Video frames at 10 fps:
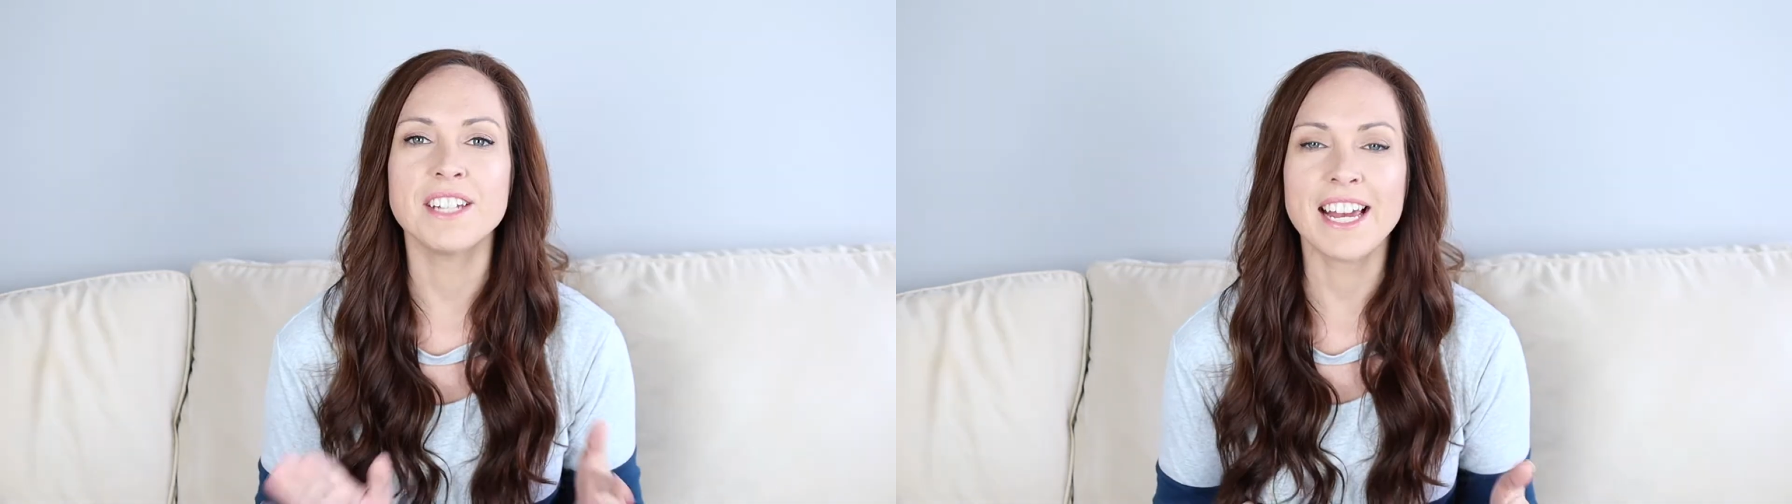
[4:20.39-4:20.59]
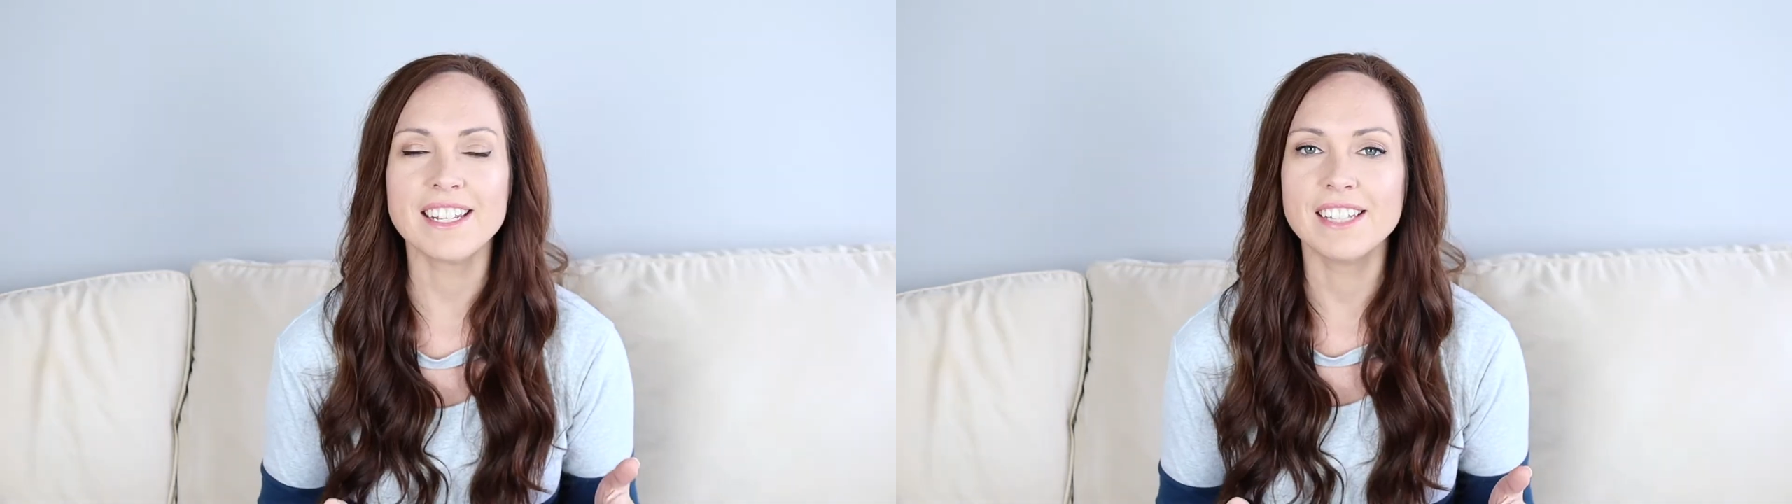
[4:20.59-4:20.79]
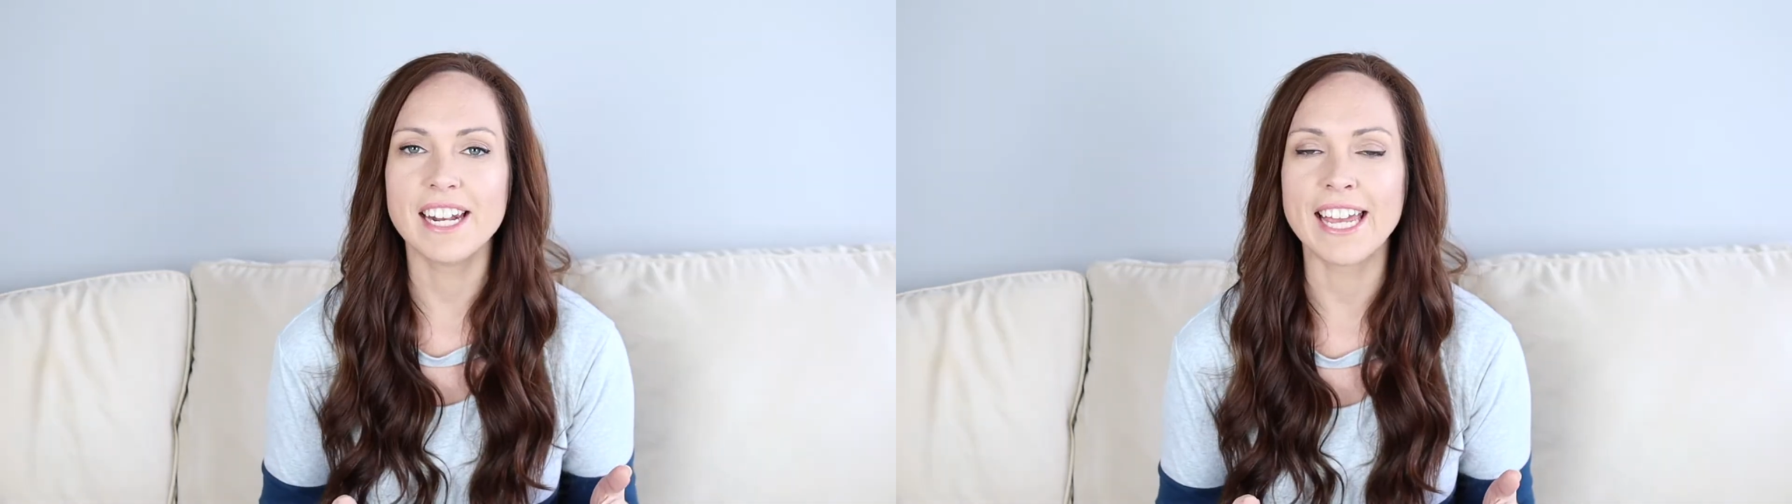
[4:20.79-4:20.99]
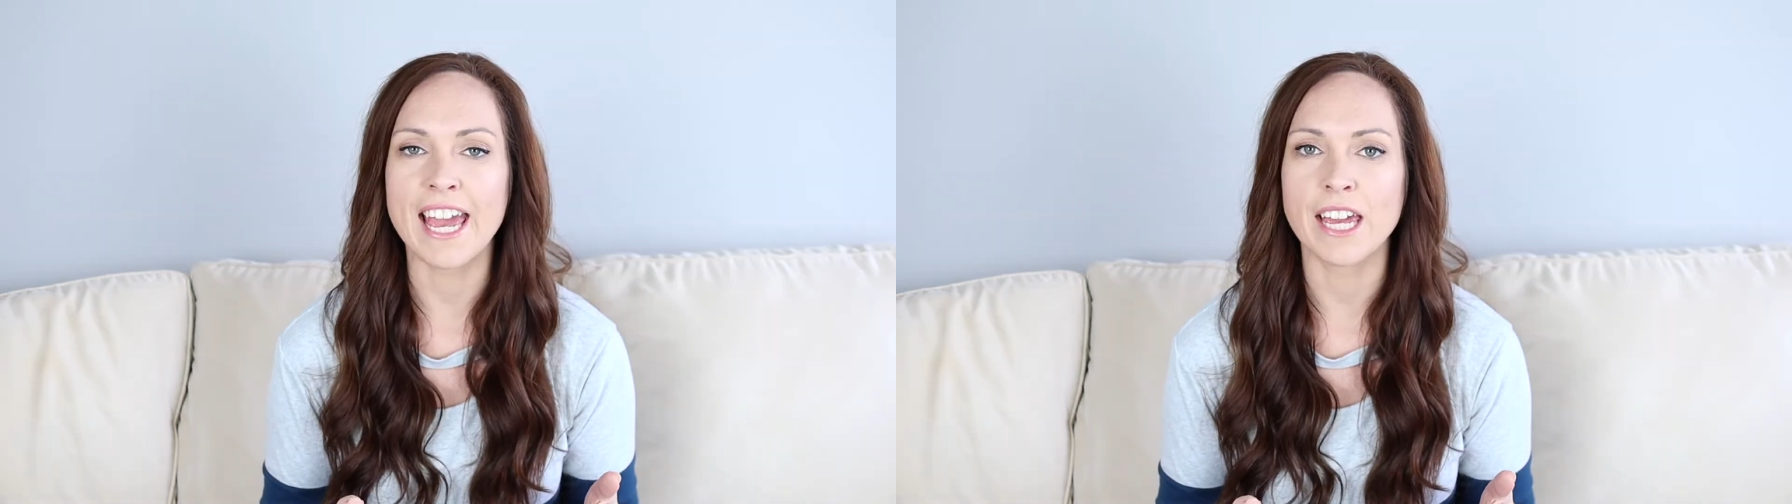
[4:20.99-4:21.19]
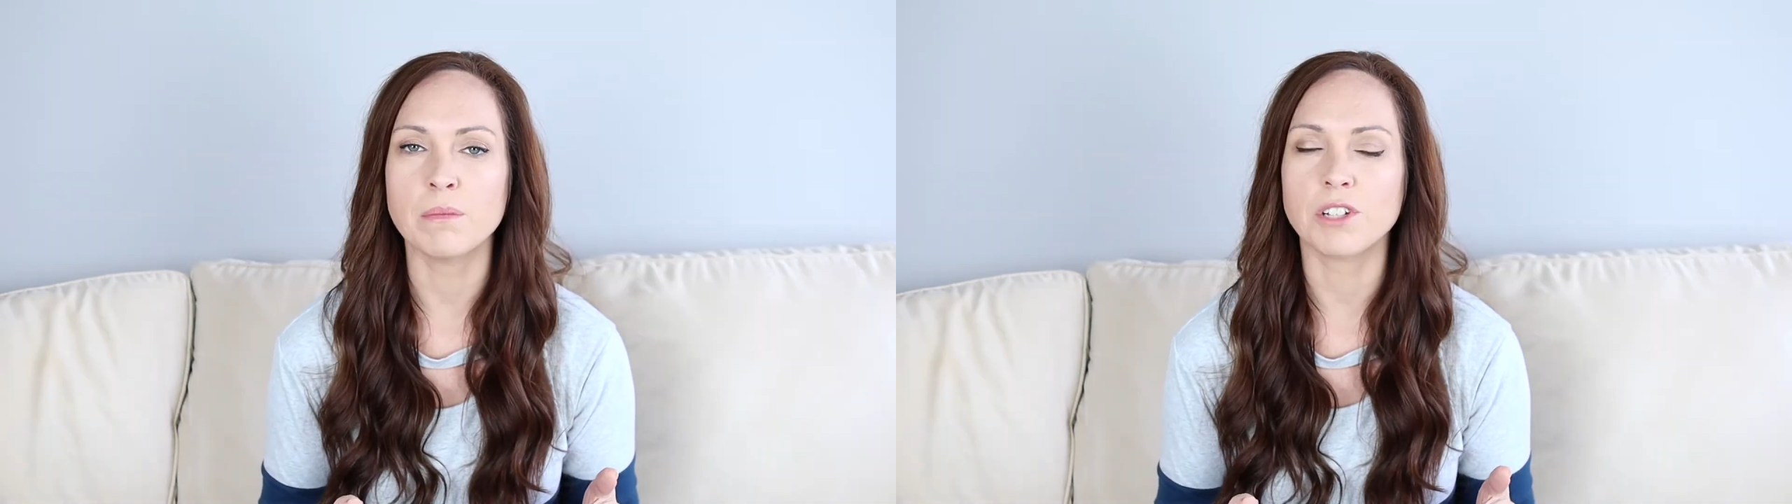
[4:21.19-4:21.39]
next set of
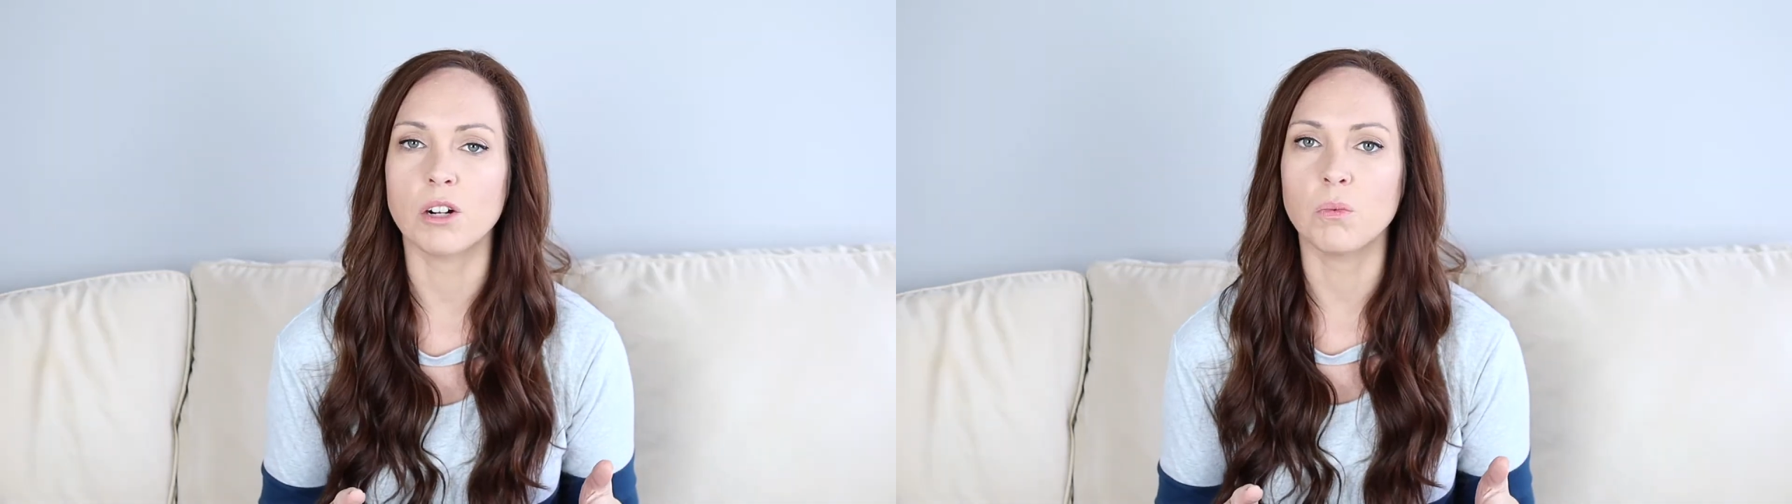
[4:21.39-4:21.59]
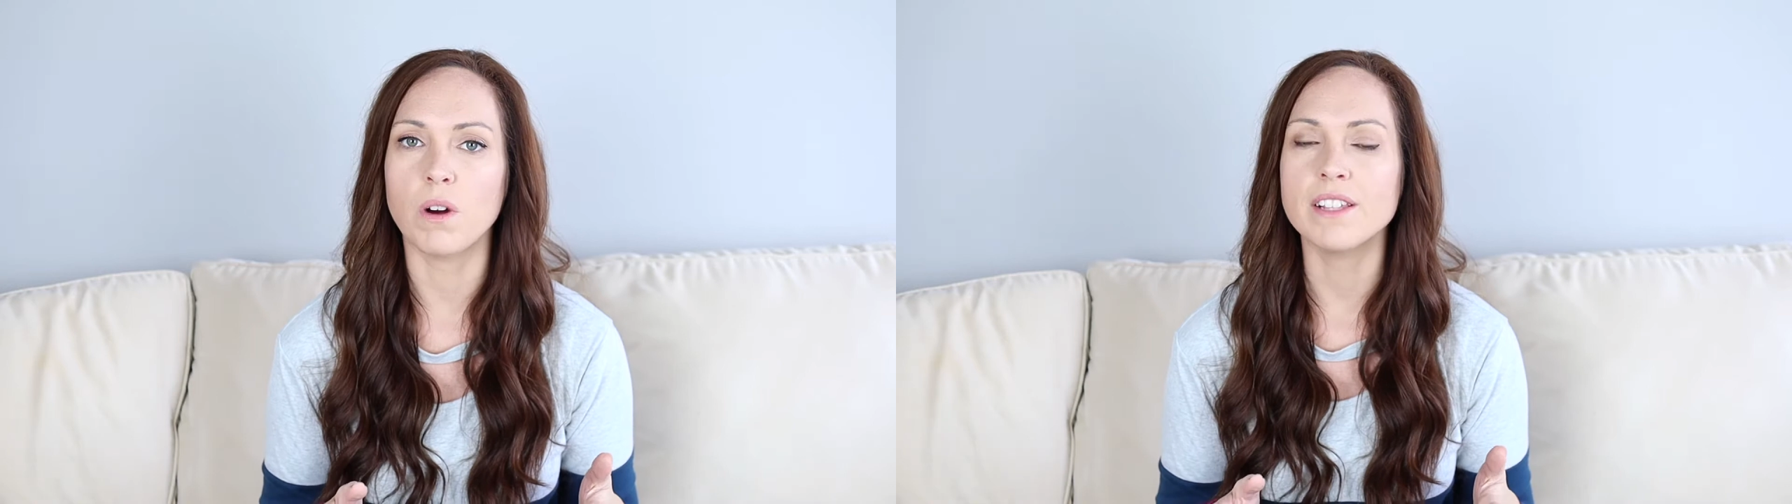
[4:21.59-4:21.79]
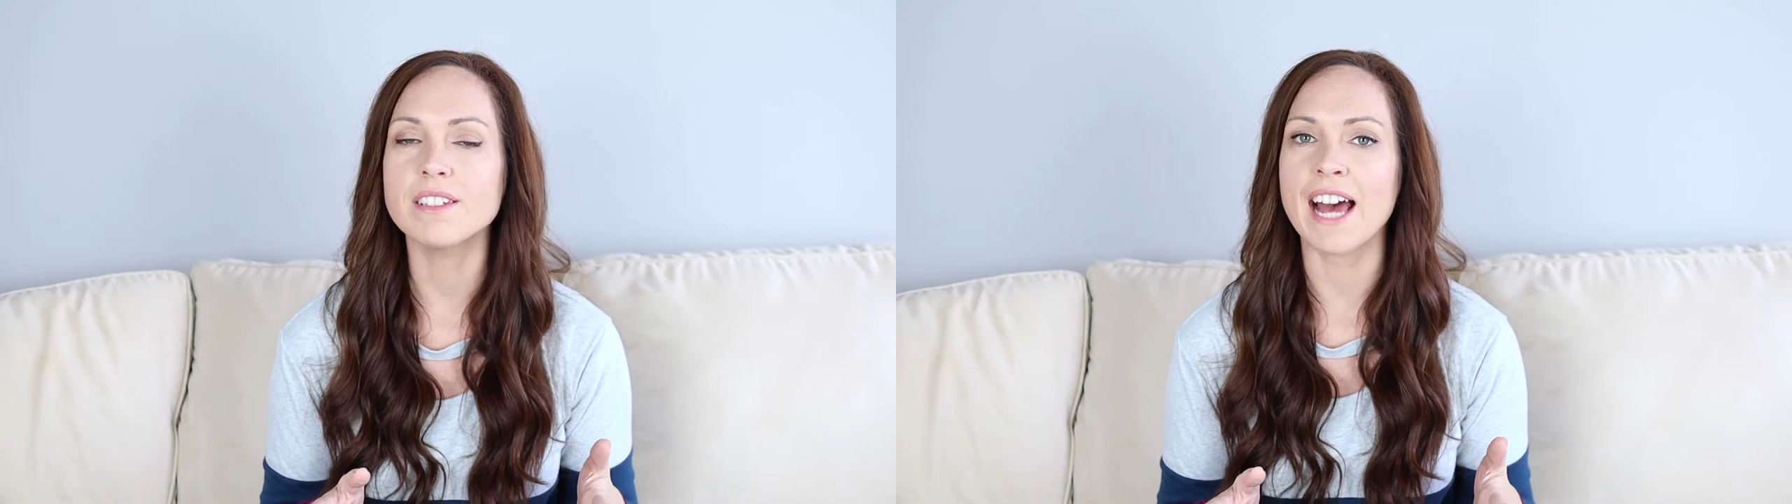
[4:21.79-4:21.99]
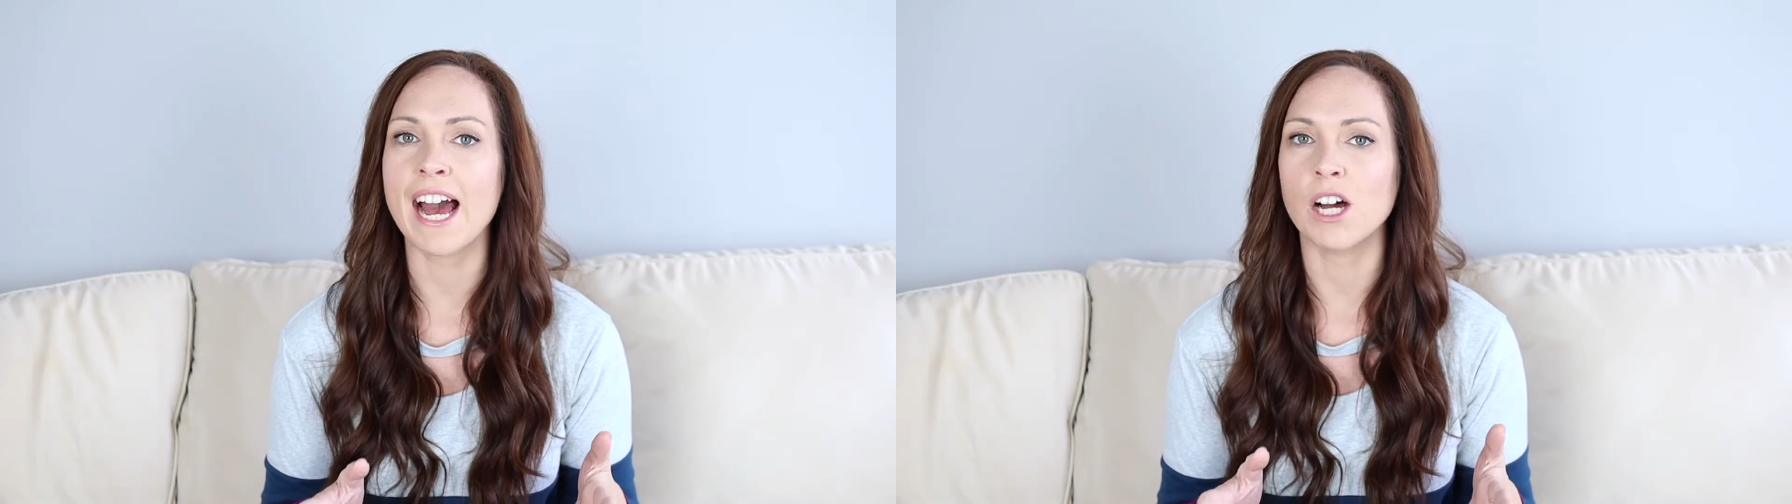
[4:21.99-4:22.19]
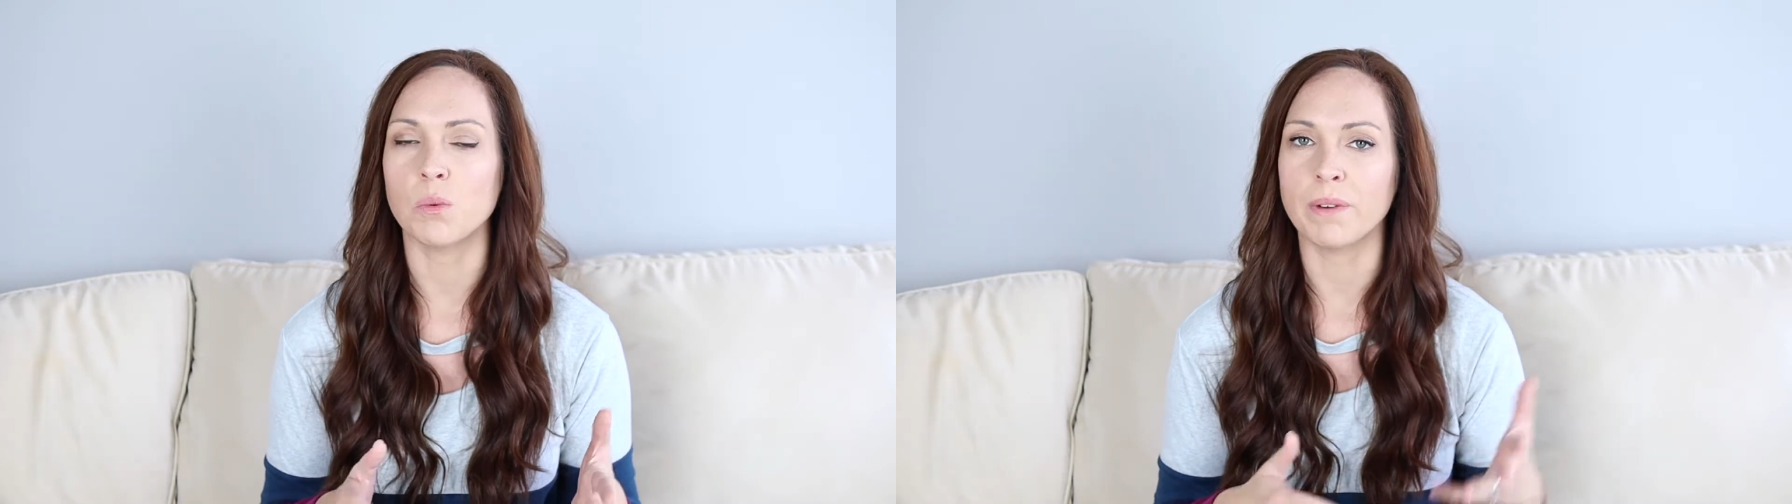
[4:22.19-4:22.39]
games are ones that